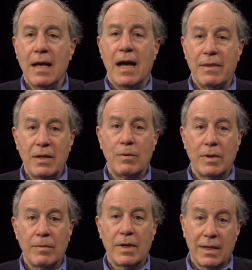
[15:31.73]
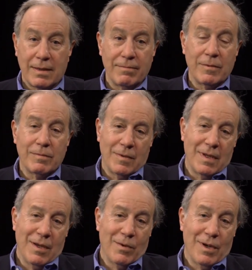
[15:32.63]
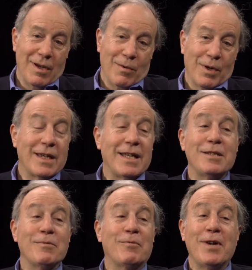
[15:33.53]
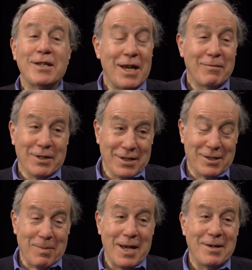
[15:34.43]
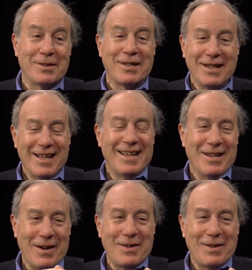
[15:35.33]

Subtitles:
I think we're going to get some fresh evidence about, you